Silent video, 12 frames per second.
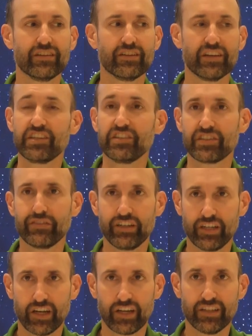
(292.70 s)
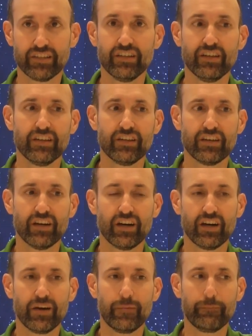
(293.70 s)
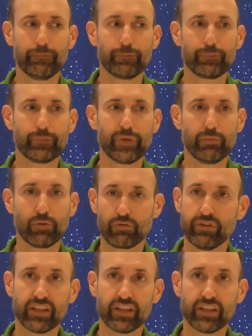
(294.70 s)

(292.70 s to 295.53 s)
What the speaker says: 1979, people